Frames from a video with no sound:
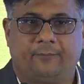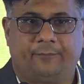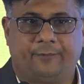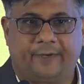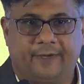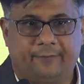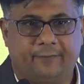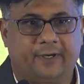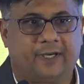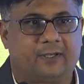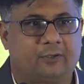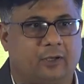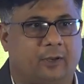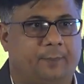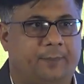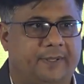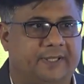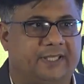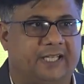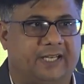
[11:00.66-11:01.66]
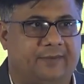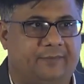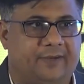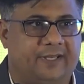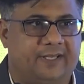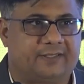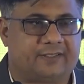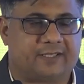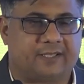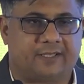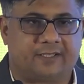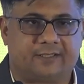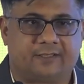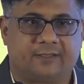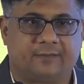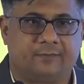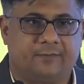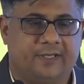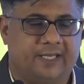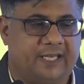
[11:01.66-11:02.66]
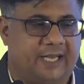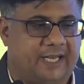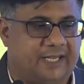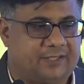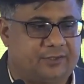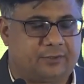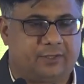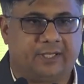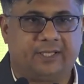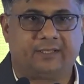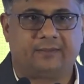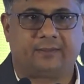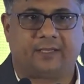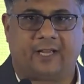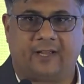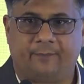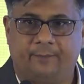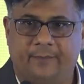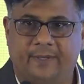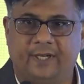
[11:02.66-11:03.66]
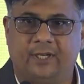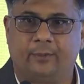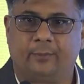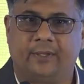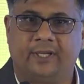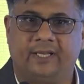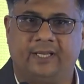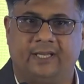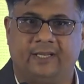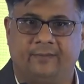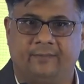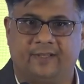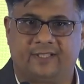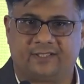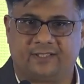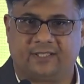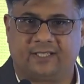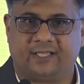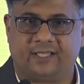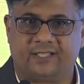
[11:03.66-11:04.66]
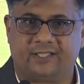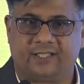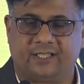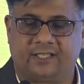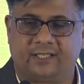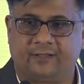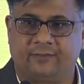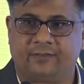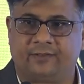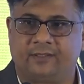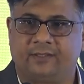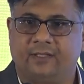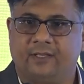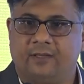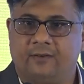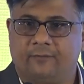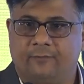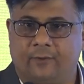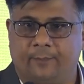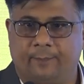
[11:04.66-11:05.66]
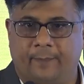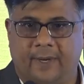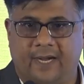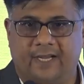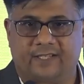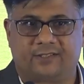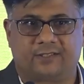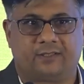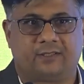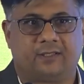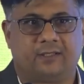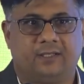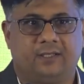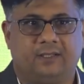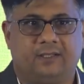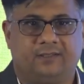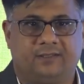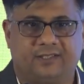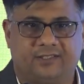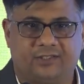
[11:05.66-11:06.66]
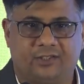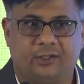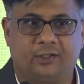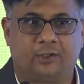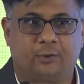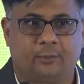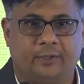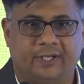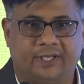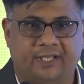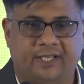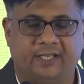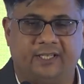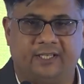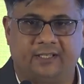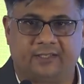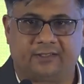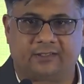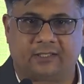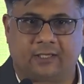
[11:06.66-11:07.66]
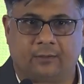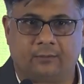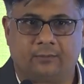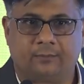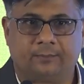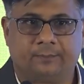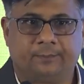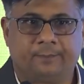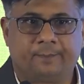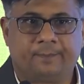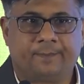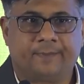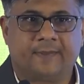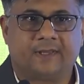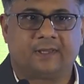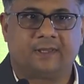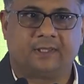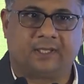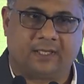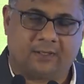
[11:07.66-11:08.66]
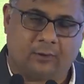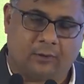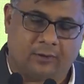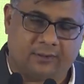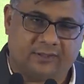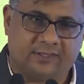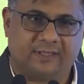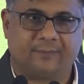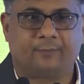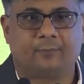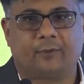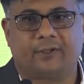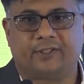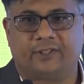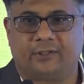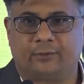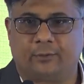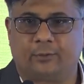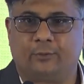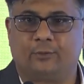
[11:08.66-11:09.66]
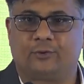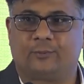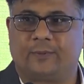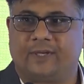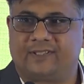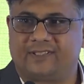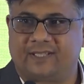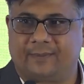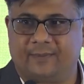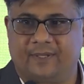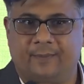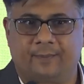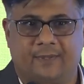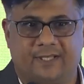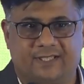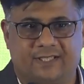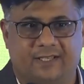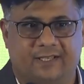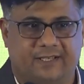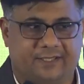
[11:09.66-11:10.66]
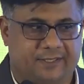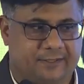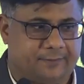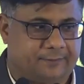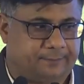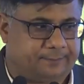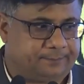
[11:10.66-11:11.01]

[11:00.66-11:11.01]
favored topic that we discuss, we actually have been doing investor initiatives for past 16 to 18 years now. The concept was introduced by SEBI much later.